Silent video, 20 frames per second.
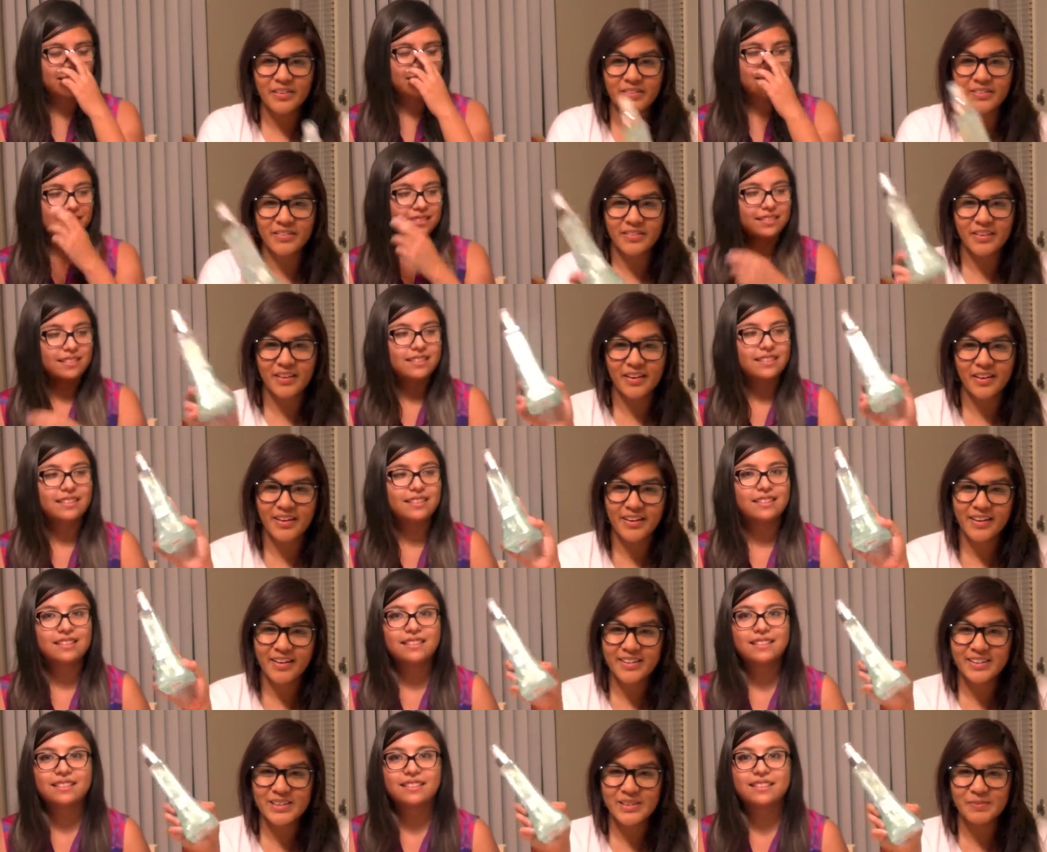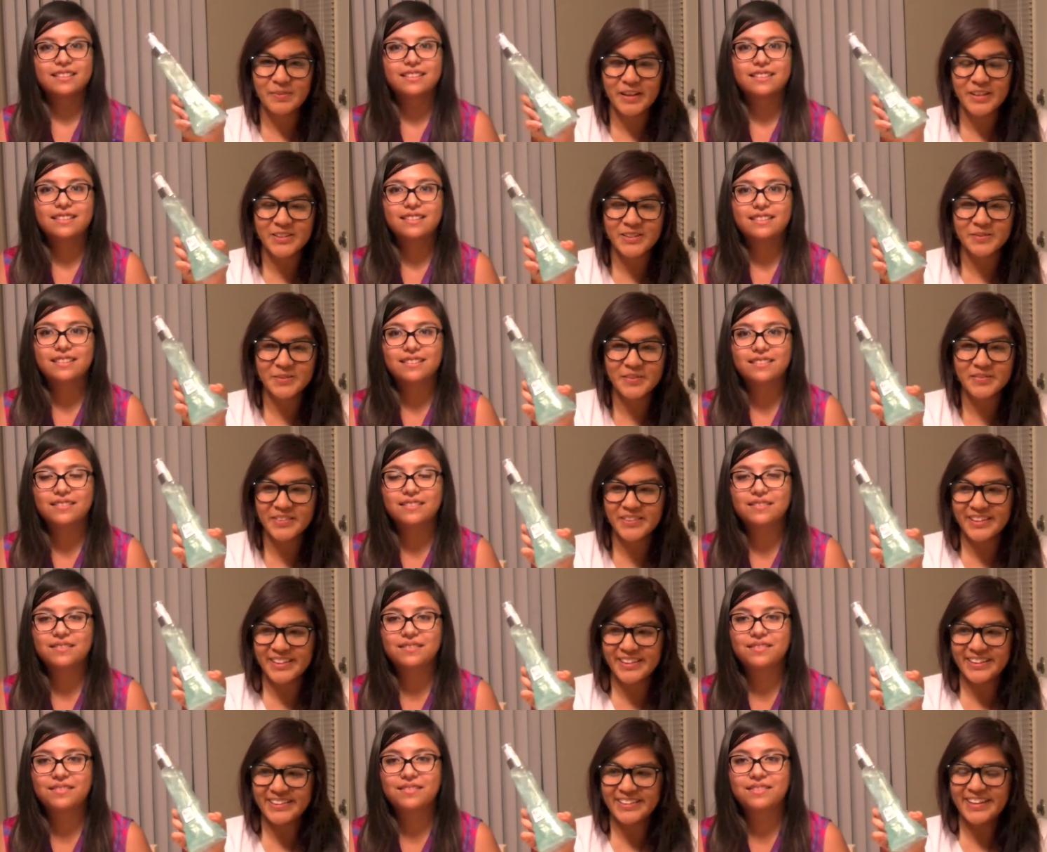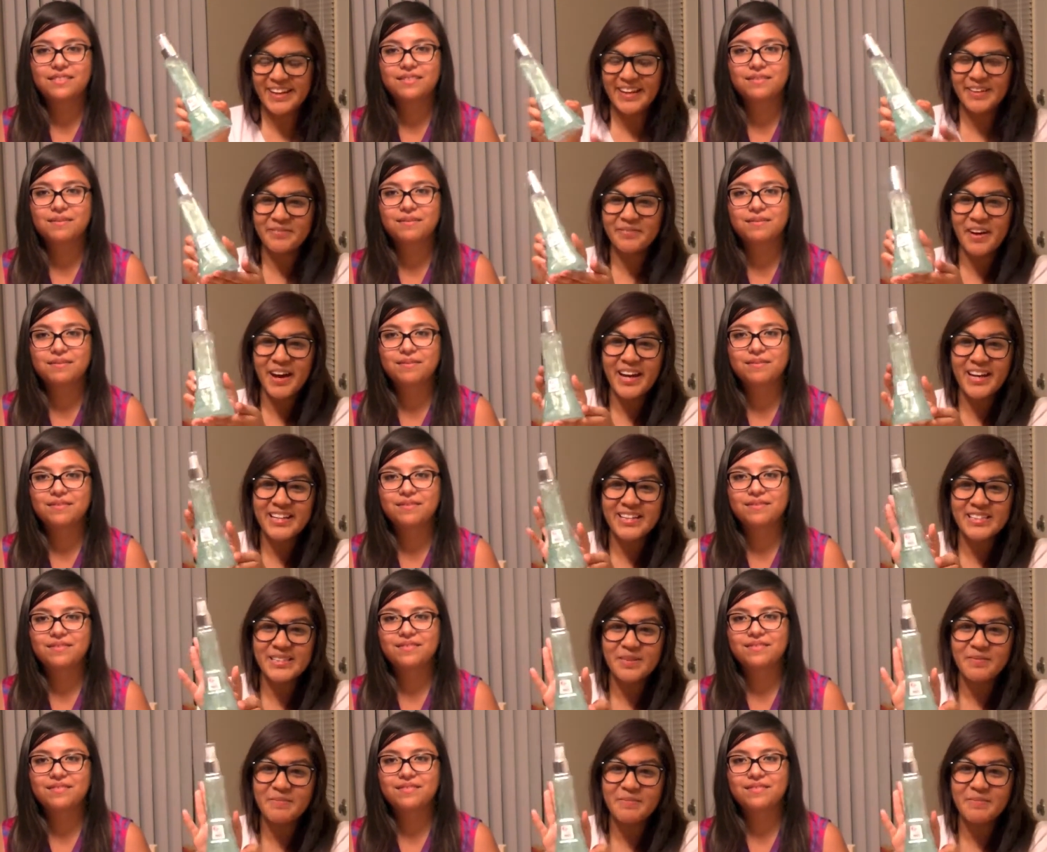Speaker 1: on the spectrum of green and mine is